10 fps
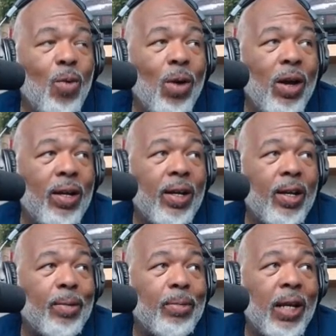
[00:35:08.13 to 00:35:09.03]
Well,
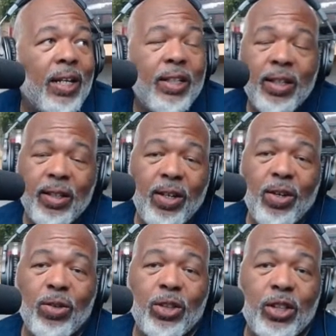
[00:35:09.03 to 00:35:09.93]
and, you
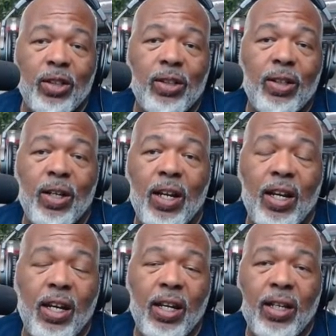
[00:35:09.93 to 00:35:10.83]
know,
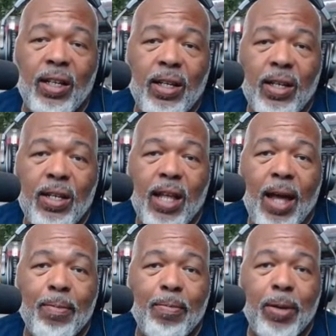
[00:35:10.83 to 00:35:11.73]

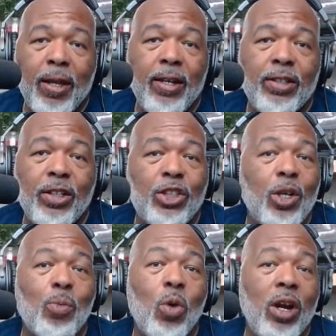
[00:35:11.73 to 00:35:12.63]
that place is
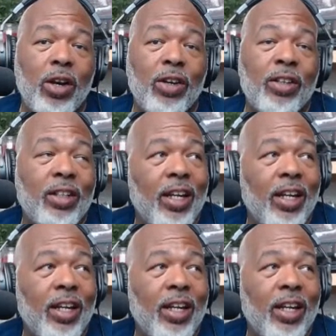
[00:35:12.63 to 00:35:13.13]
somewhere.